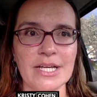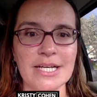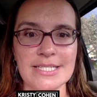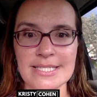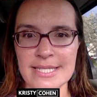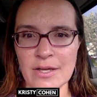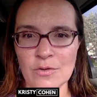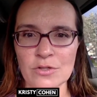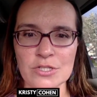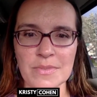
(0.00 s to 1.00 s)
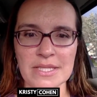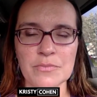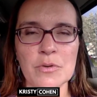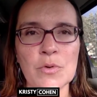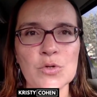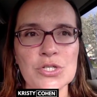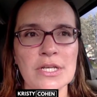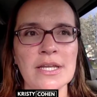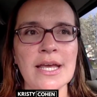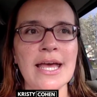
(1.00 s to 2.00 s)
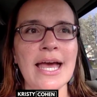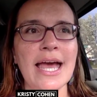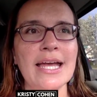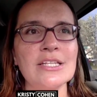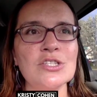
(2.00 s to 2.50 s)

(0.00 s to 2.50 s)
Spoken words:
a sale or to make the promotion. And